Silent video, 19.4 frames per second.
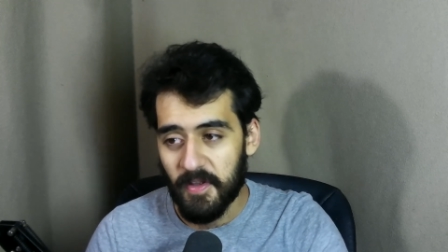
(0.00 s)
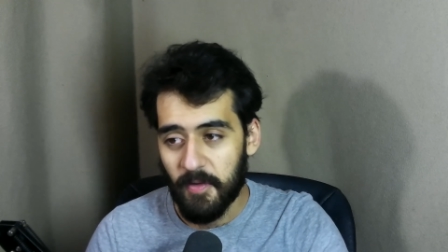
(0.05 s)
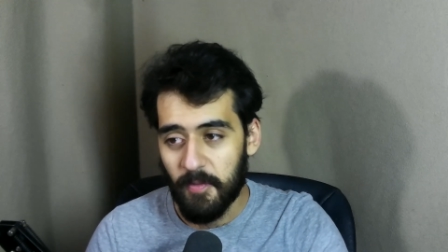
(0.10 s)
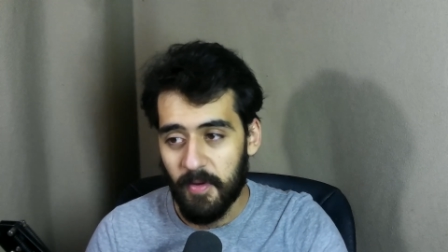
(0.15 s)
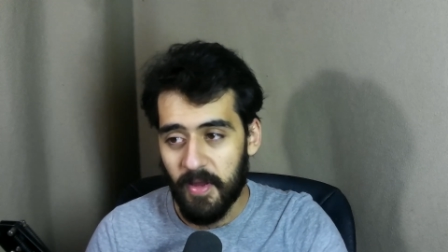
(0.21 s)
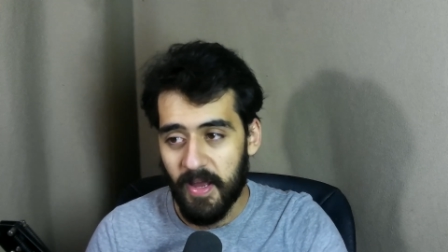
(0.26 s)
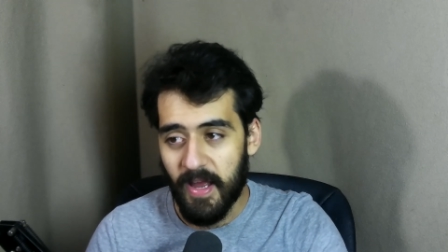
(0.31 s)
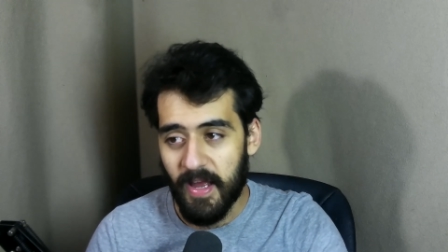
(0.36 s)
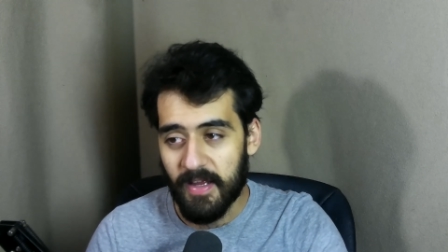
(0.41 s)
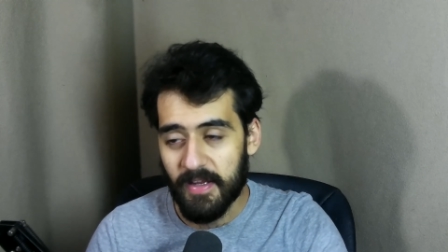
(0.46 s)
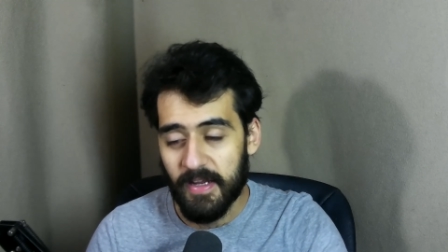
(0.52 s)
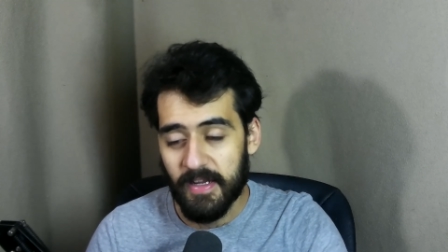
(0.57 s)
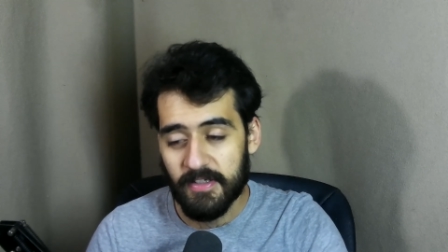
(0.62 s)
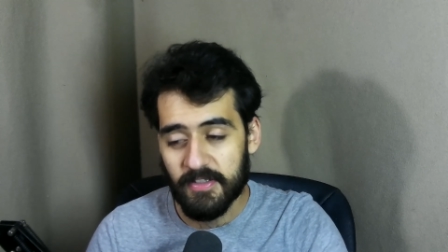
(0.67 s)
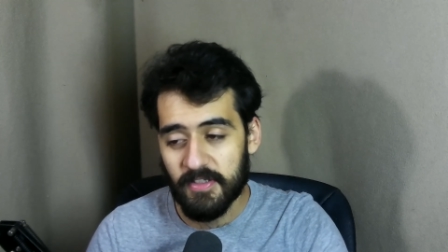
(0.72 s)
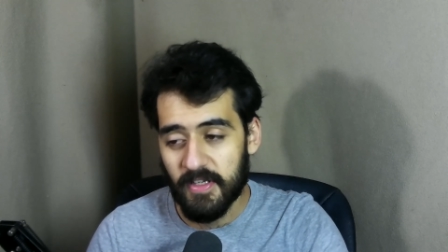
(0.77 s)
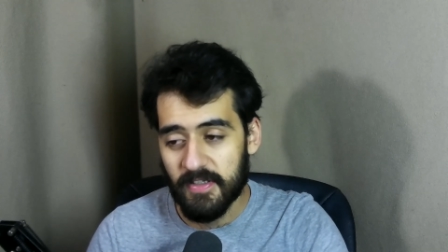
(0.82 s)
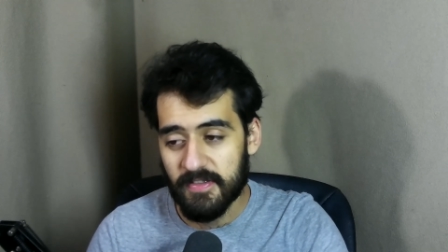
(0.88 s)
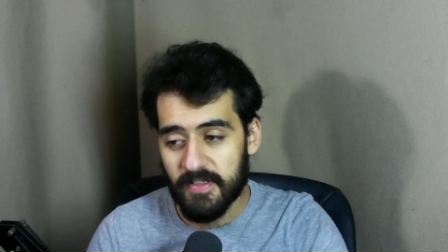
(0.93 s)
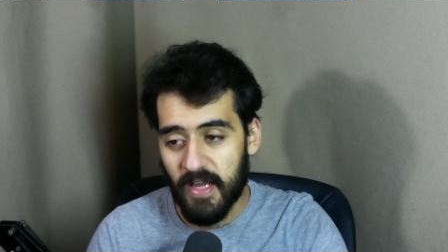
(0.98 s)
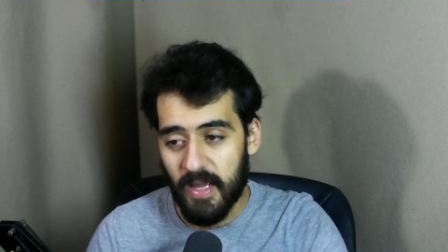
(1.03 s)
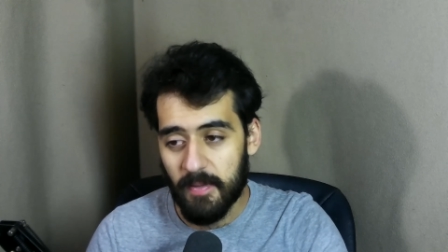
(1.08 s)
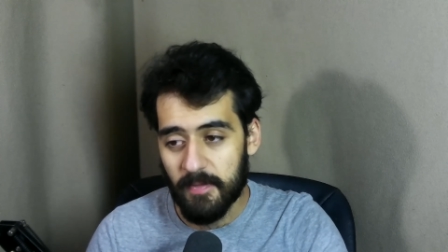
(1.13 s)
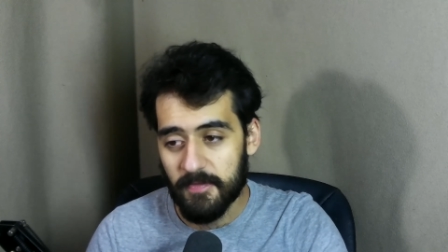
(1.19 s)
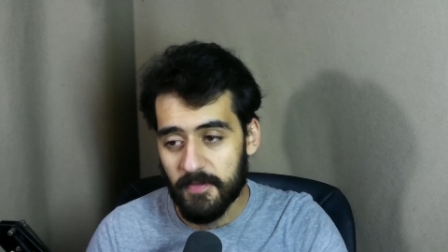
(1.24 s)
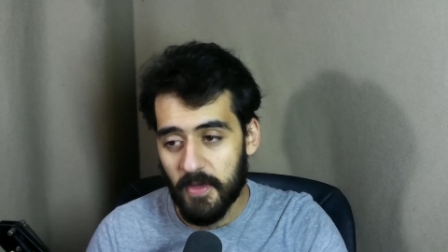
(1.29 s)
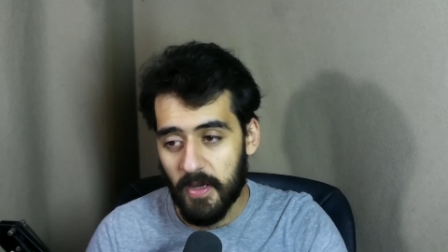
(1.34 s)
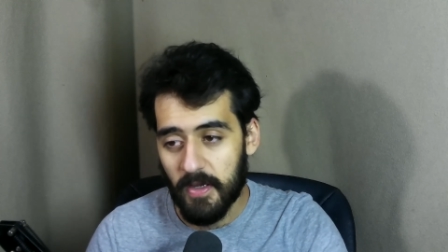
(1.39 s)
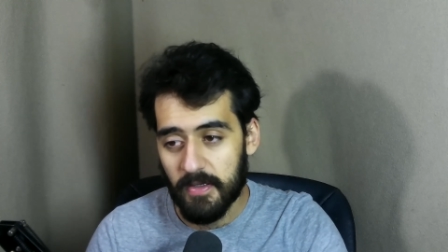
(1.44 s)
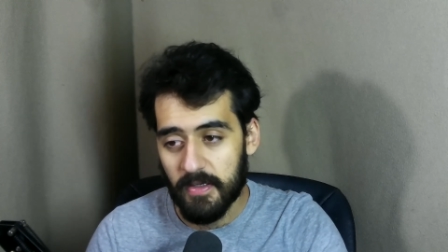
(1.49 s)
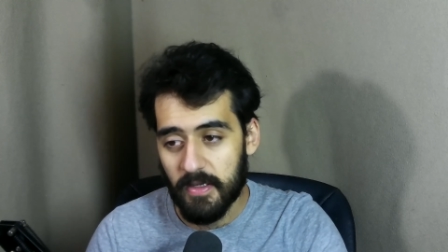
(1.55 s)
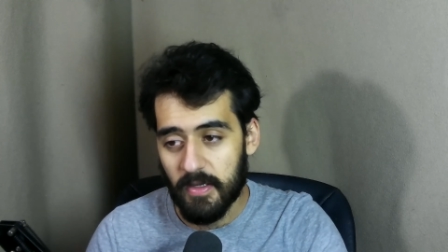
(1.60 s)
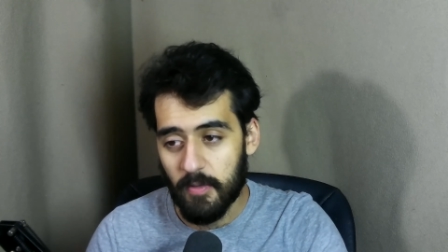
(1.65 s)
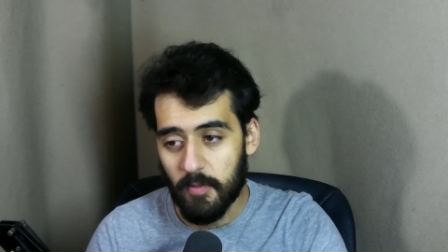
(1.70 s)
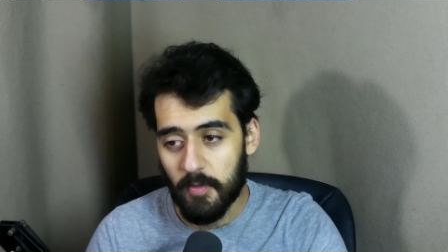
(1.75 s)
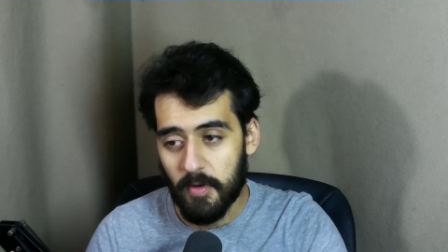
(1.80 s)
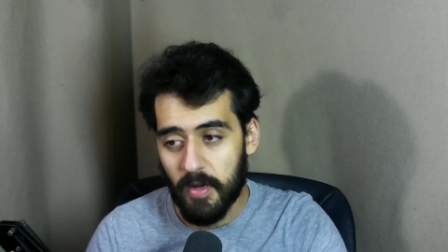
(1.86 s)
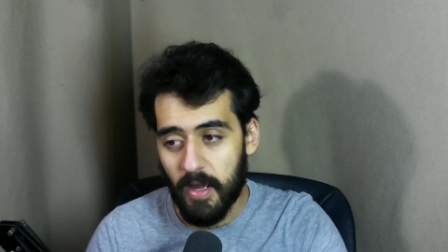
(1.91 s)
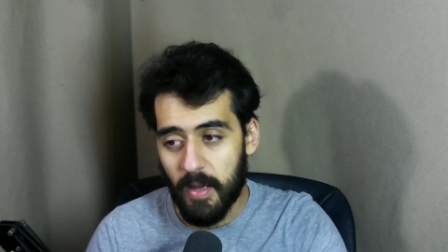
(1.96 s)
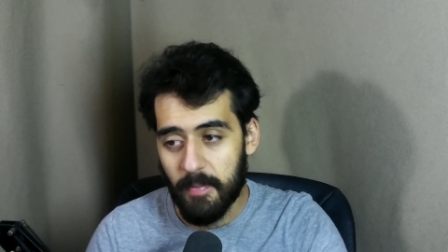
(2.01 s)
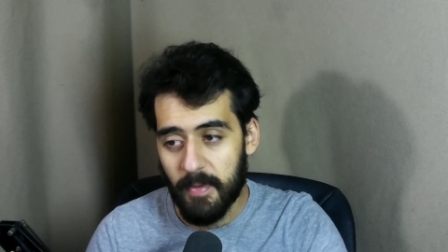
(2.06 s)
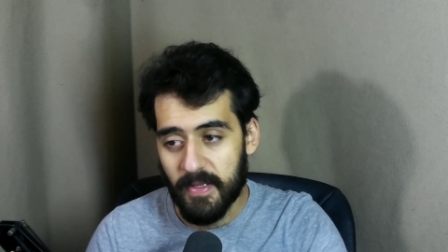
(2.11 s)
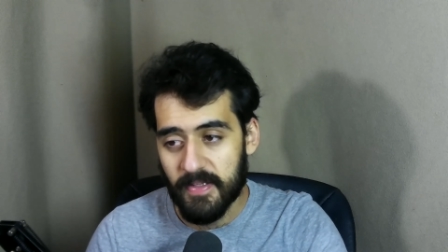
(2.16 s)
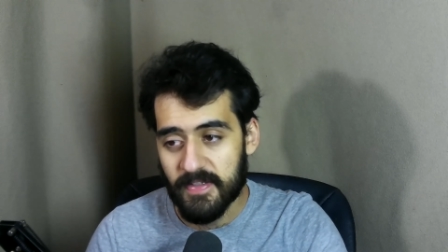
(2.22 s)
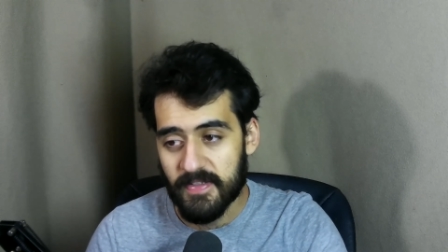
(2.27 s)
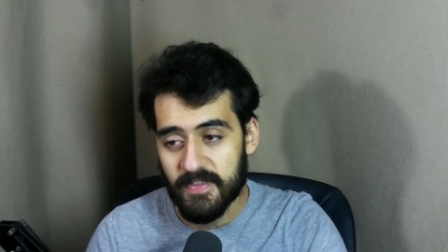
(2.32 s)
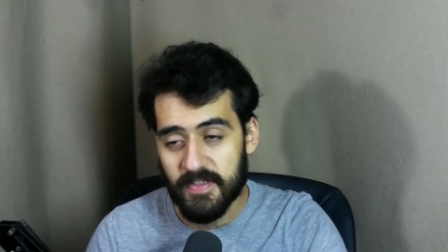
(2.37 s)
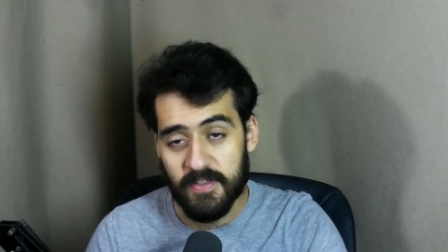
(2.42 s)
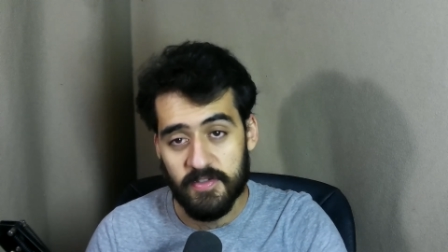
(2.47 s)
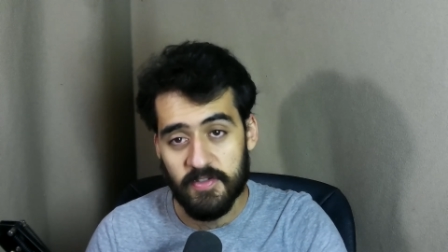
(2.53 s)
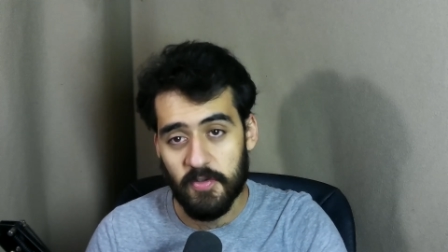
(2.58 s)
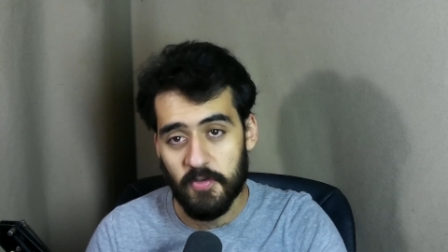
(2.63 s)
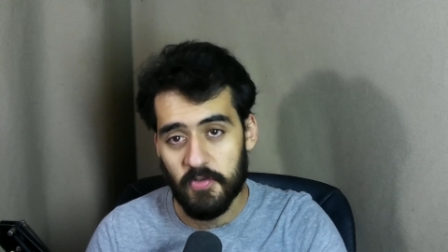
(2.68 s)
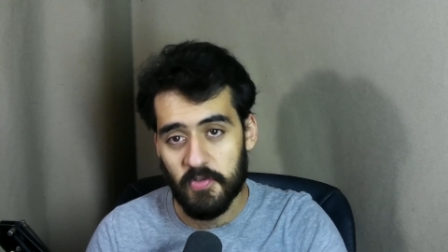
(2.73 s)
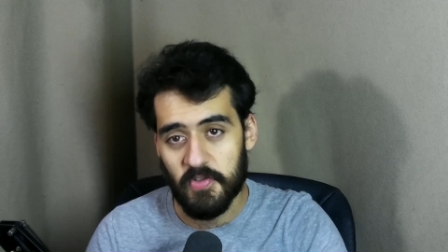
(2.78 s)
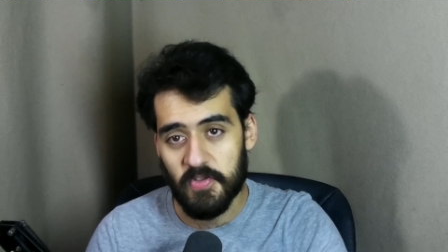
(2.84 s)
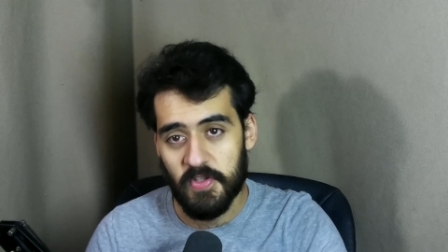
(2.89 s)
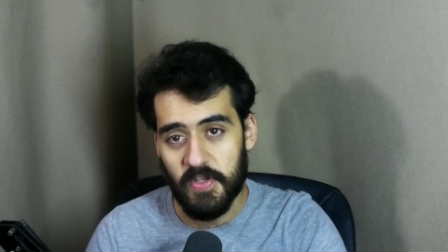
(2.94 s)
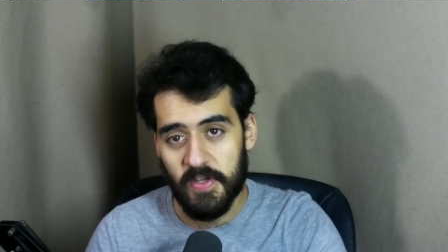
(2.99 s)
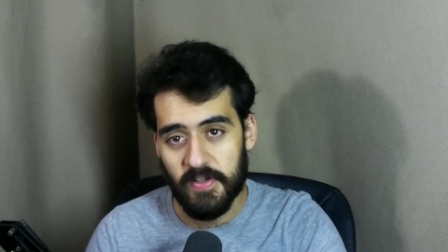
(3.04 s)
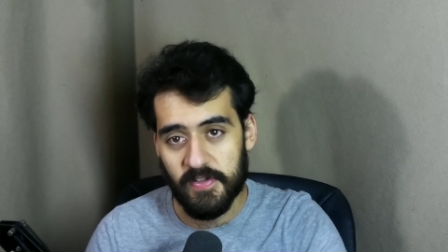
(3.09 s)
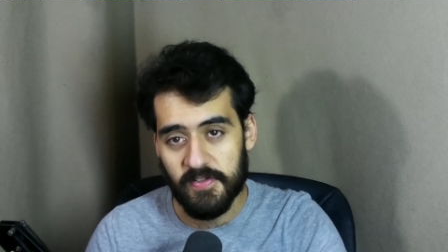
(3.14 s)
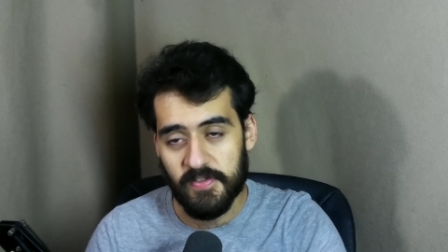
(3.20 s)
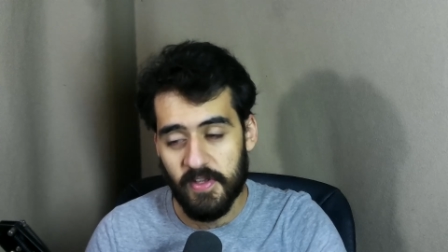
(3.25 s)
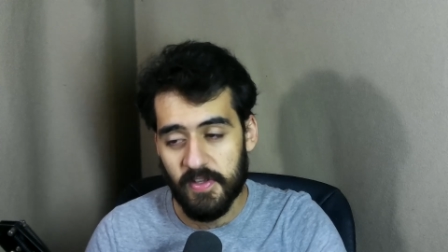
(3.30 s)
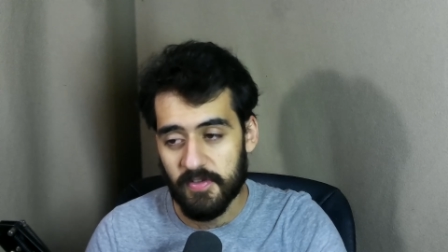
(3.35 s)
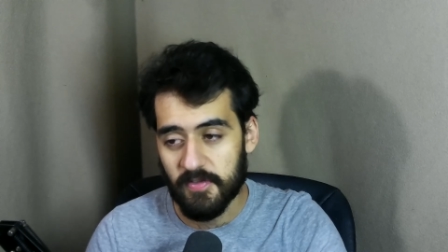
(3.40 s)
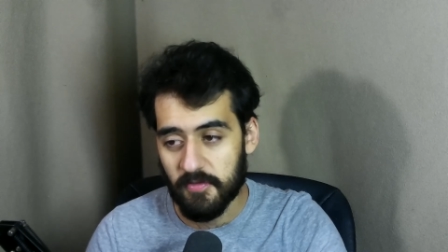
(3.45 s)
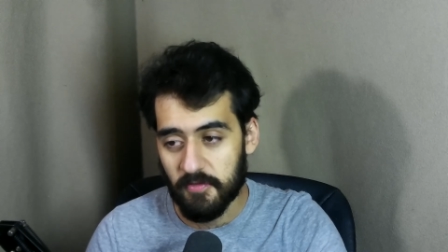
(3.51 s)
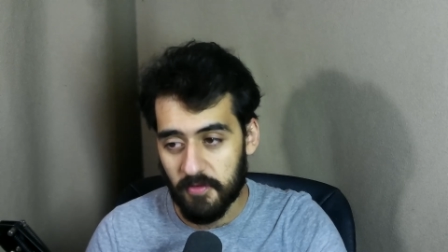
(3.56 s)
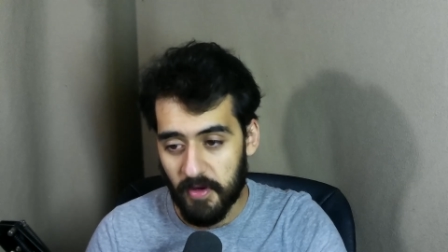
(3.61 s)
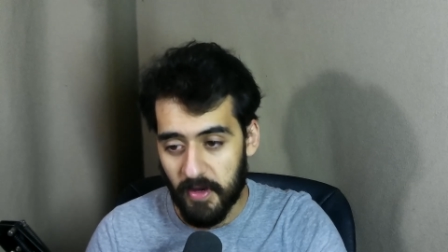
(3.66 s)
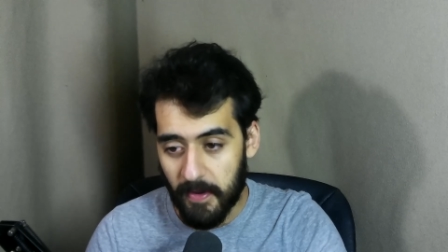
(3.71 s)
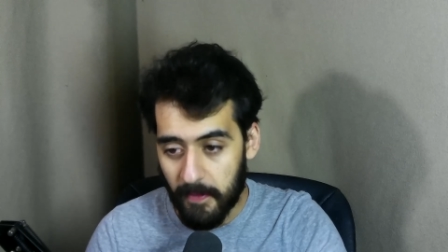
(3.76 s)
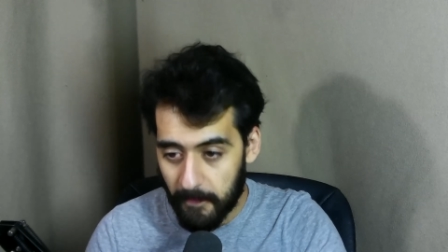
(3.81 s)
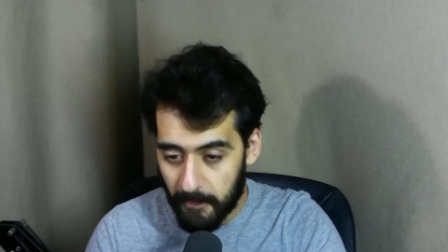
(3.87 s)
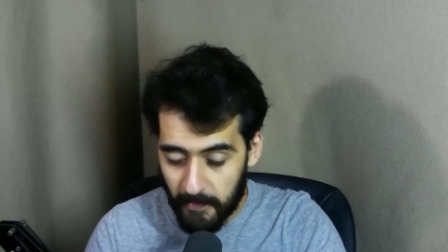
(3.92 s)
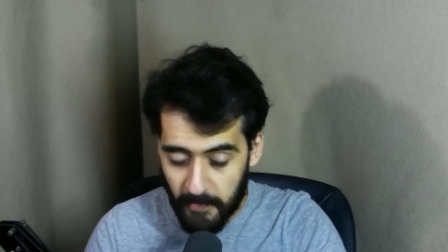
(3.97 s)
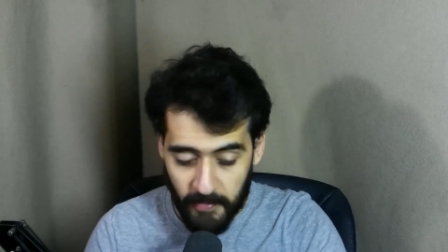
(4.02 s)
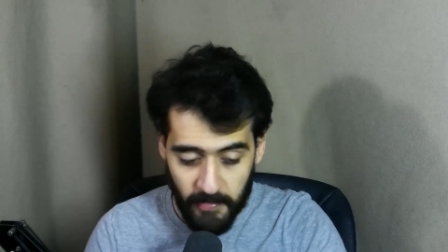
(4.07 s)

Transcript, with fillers: We actually at time of talking where I'm at 606. That's great.